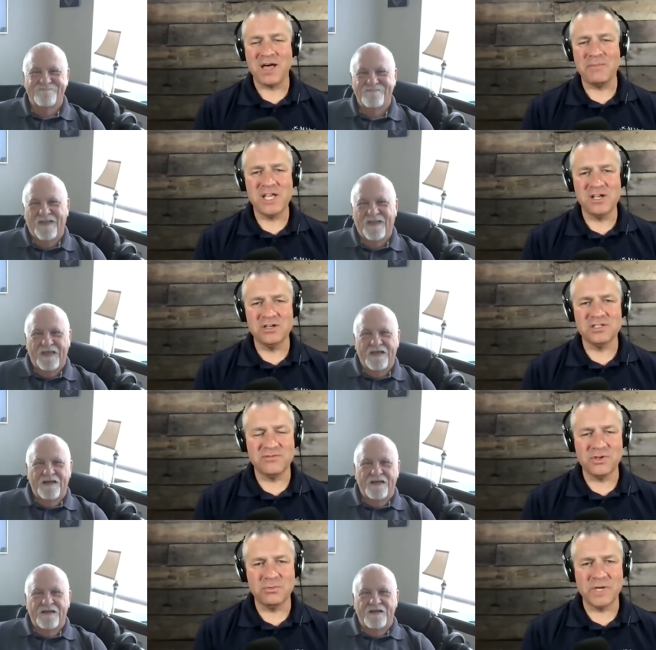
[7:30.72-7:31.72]
Speaker 1: how many years
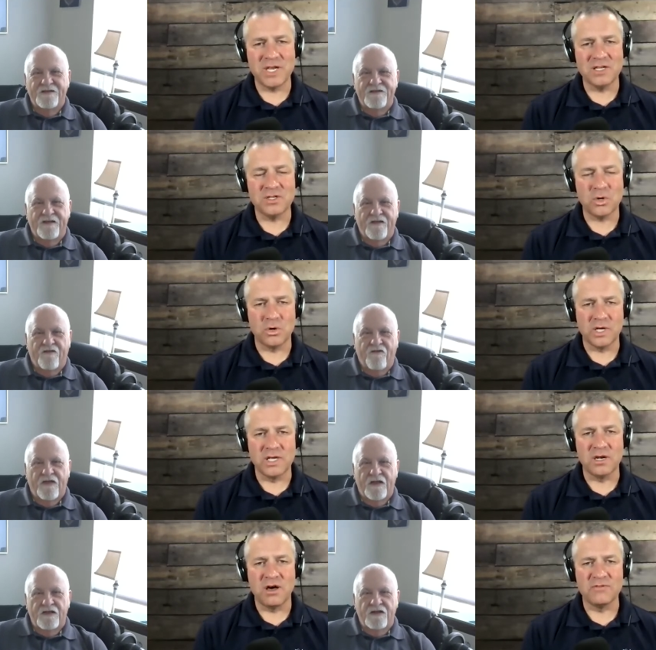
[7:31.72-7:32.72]
have you been in total
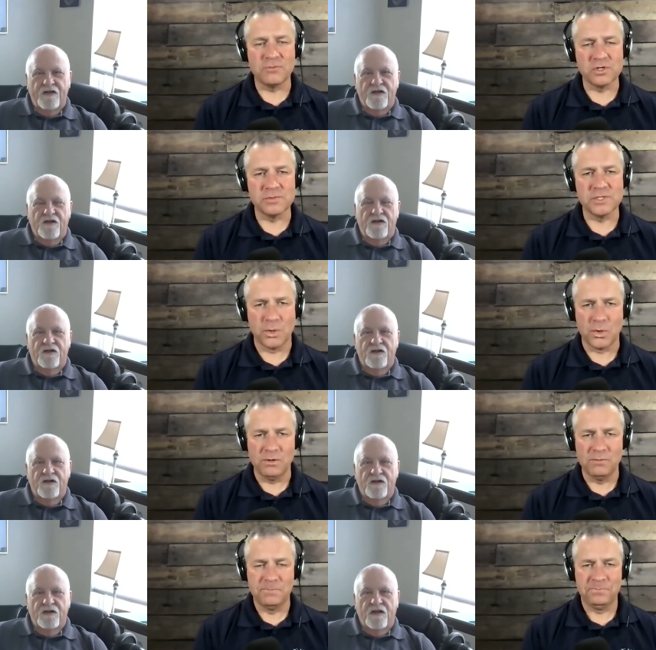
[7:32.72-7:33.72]
in law enforcement
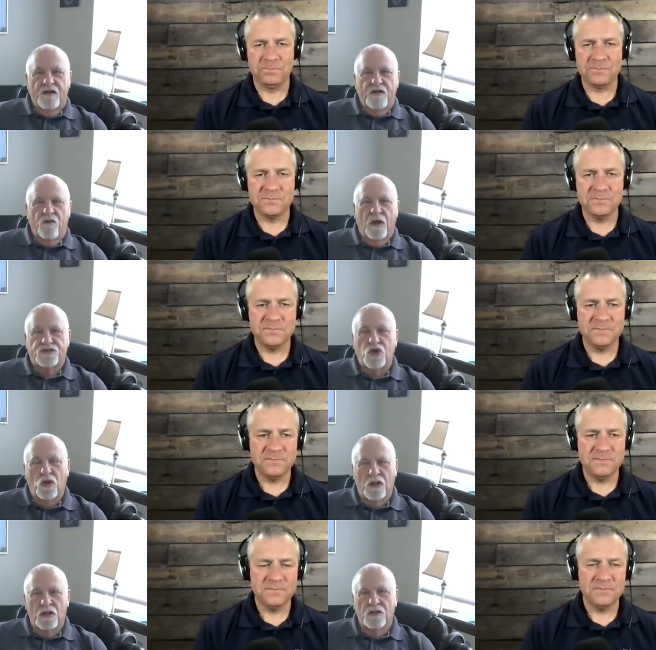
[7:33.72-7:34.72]
total?
Speaker 2: Well,
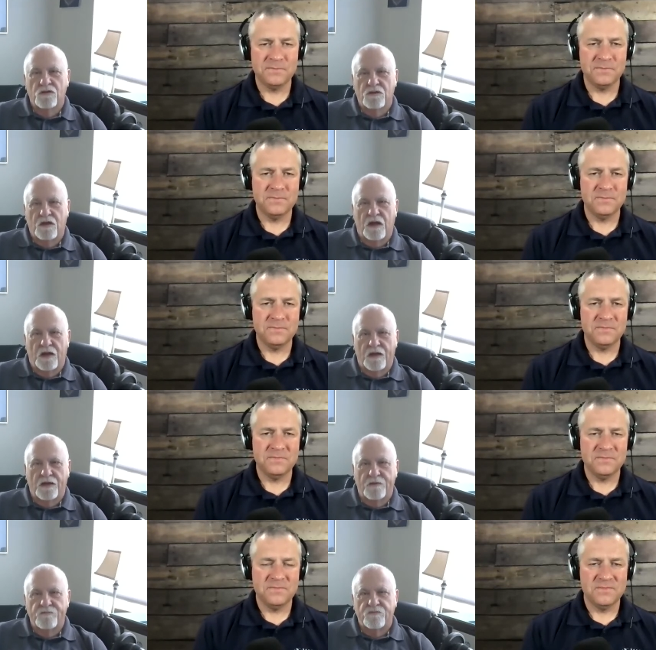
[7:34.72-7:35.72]
total
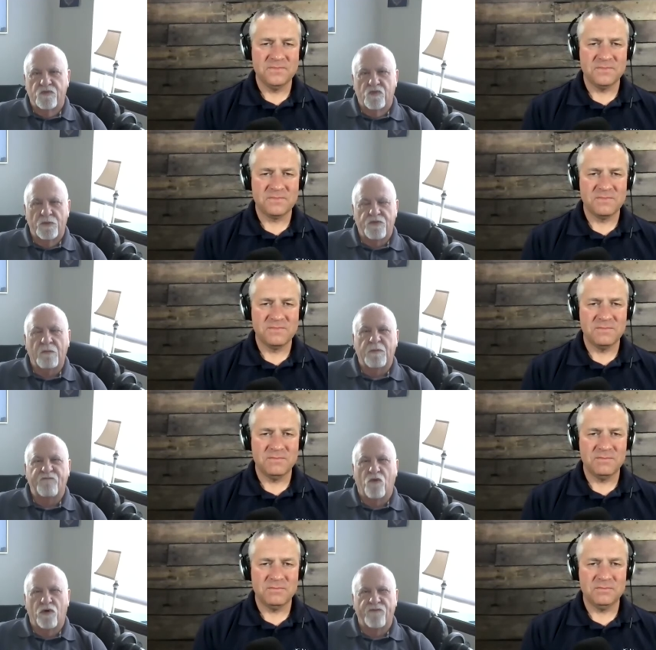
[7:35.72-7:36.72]
um, would probably
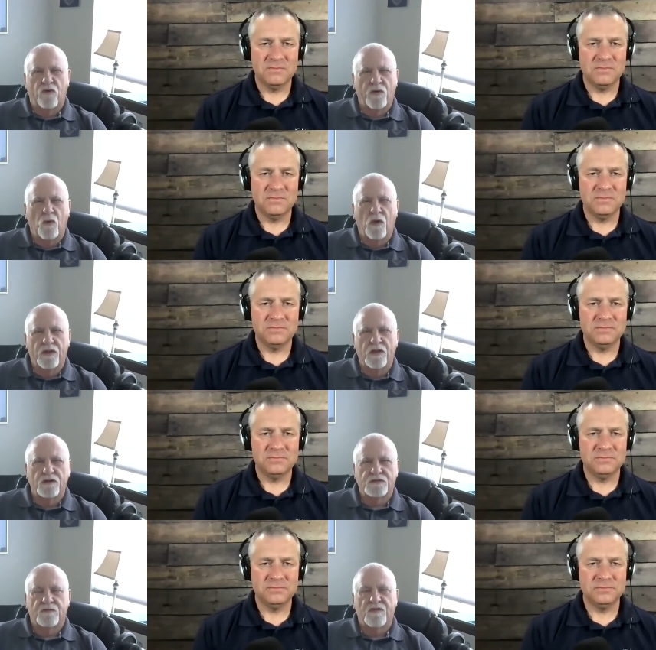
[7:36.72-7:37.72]
be forty, forty-one
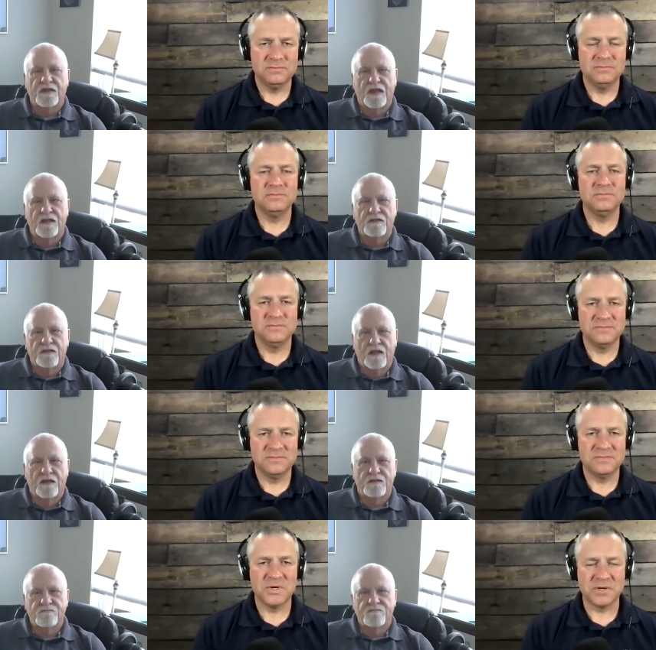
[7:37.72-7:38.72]
years, something like that.
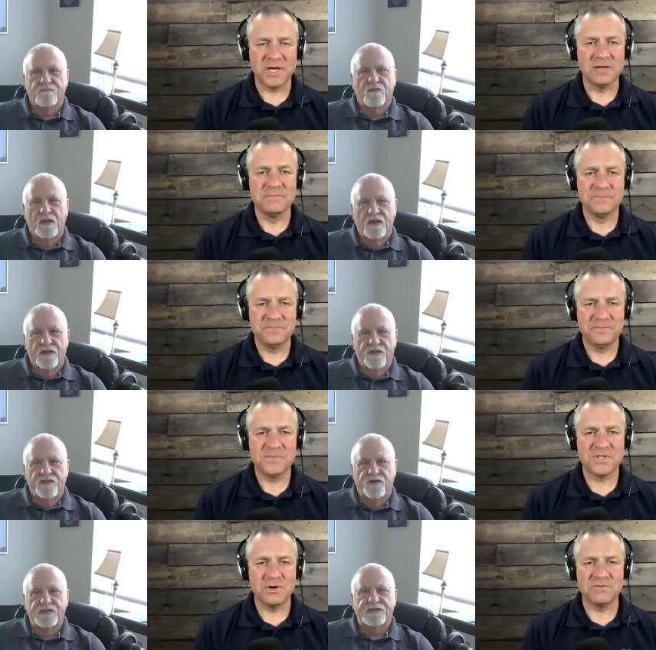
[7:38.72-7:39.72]
Speaker 1: Yeah. Okay.
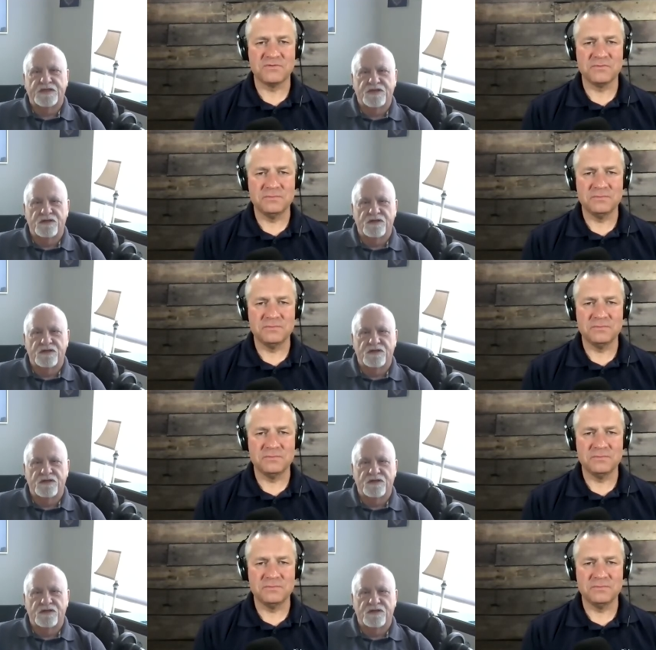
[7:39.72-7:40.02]
thirty-six so,